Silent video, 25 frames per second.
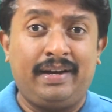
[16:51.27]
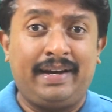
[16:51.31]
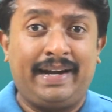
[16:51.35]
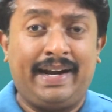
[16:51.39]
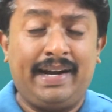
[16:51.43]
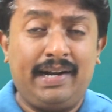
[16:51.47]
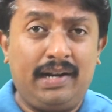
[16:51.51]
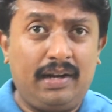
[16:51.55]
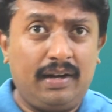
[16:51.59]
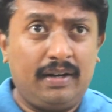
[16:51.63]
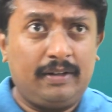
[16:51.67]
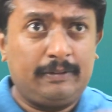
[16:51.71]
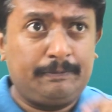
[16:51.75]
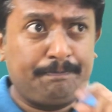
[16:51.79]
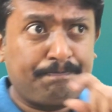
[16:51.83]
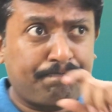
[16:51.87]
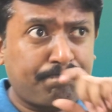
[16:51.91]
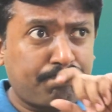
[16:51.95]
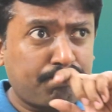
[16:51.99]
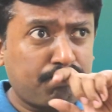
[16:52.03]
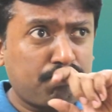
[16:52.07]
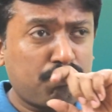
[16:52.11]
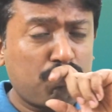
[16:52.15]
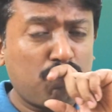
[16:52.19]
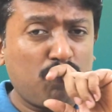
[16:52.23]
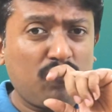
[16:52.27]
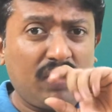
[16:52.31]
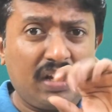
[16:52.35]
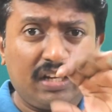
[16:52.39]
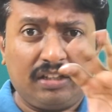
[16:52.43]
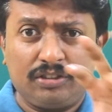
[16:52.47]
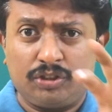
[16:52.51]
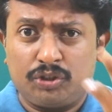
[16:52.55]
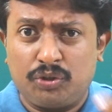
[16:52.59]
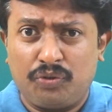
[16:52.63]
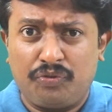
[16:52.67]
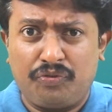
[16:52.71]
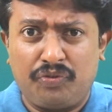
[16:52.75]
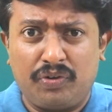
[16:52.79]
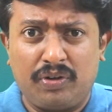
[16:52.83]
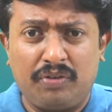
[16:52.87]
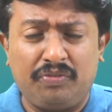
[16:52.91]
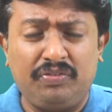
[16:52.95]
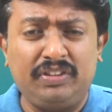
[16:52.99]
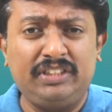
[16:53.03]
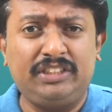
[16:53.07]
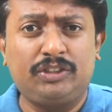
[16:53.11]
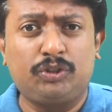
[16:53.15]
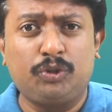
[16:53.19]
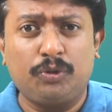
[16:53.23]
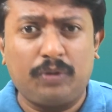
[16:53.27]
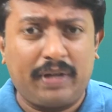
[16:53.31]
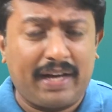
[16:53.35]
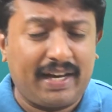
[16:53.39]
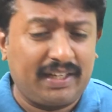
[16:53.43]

And so for which,